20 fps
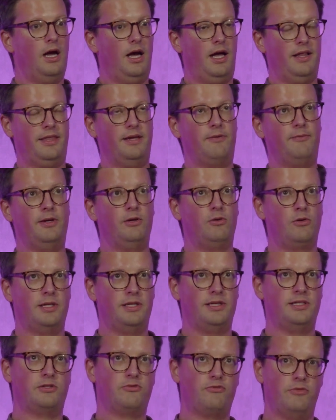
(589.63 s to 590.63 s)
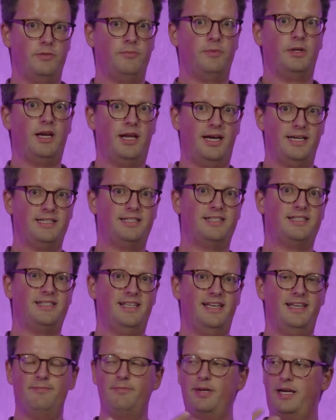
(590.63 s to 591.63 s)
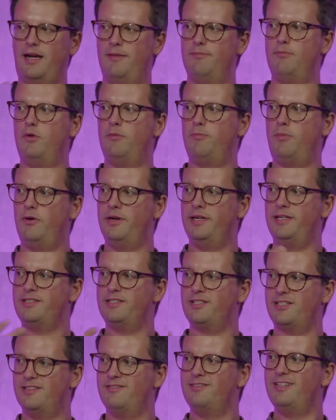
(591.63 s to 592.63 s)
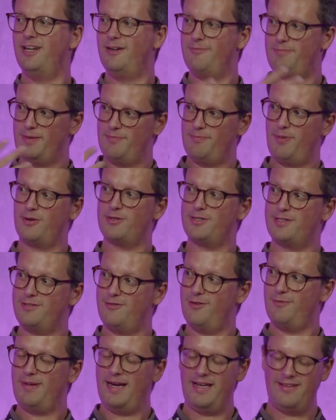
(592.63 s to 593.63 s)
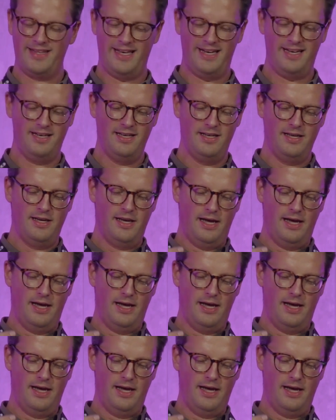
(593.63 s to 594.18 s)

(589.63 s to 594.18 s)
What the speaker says: I think we all in this room would like to see it become more buoyant and be positive about that.